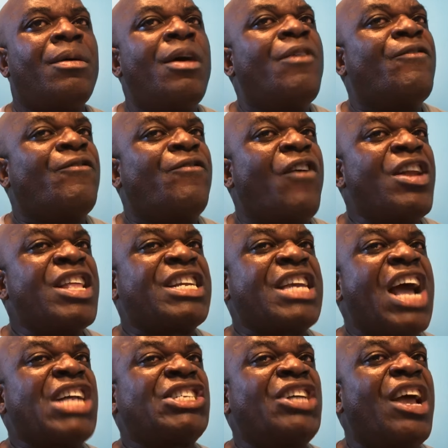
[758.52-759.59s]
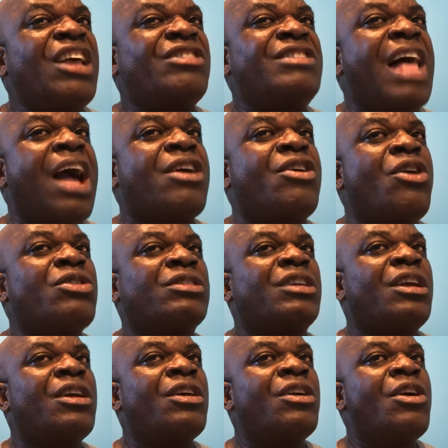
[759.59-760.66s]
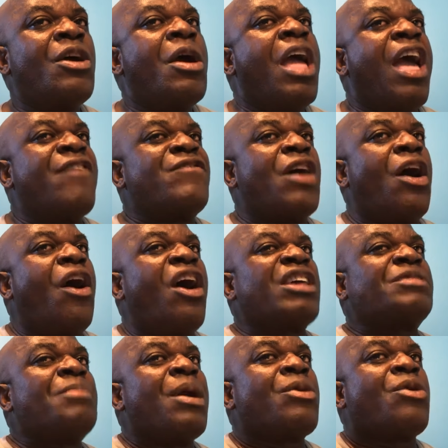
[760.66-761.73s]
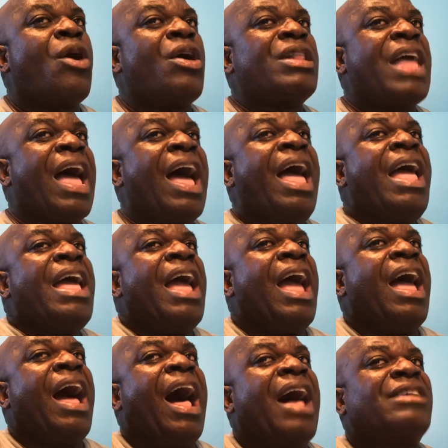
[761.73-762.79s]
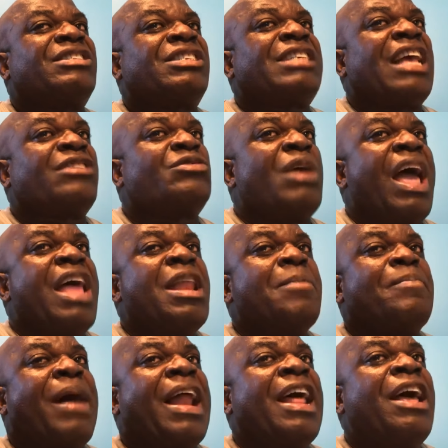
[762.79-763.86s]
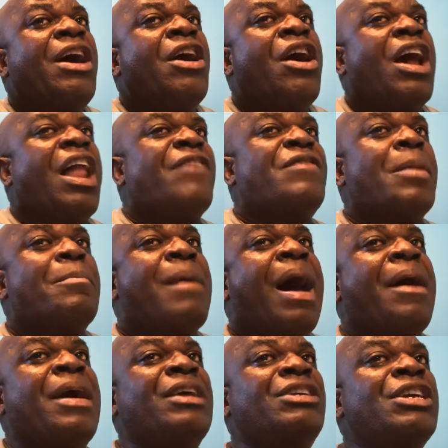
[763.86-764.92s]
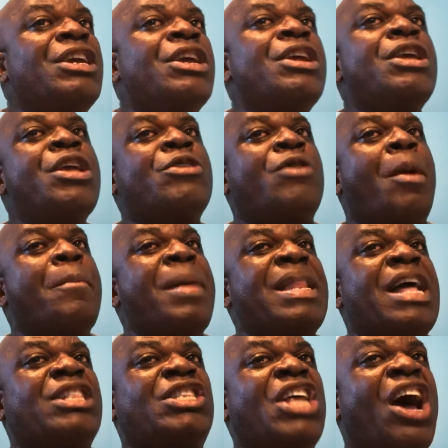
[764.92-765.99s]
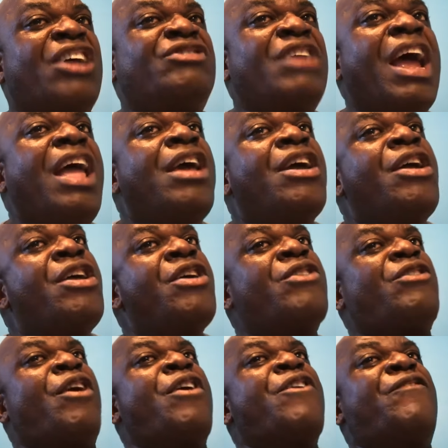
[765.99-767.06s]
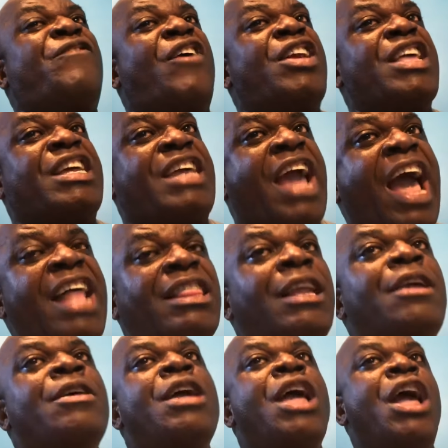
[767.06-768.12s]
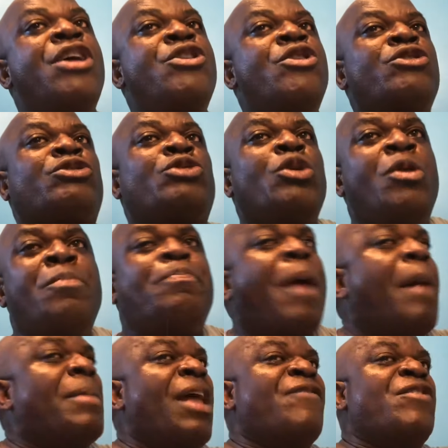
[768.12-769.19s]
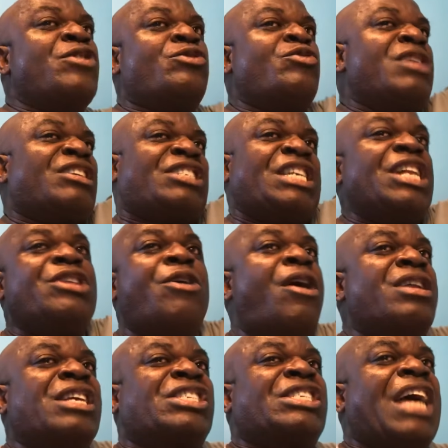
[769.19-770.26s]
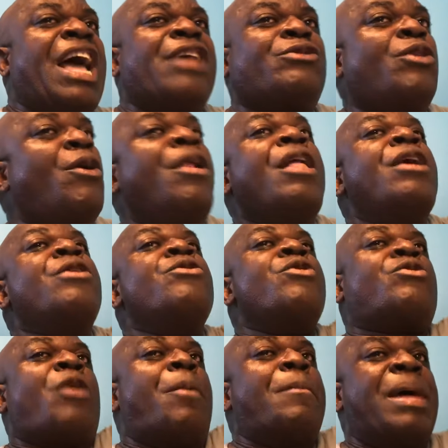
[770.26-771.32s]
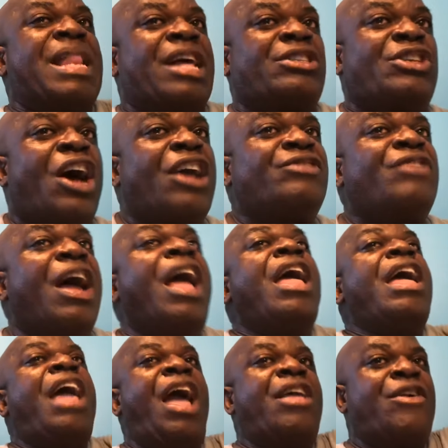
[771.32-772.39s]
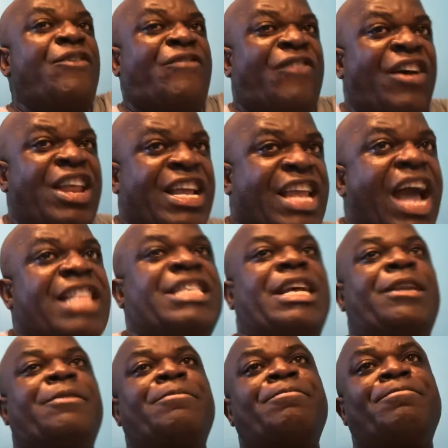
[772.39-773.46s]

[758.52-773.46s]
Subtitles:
Fornication is not good. If your husband go there and has sex with anybody out of the marriage, he commit adultery, he fornicate, and you too, probably if you do the same thing on the side, do you commit adultery and you fornicate it.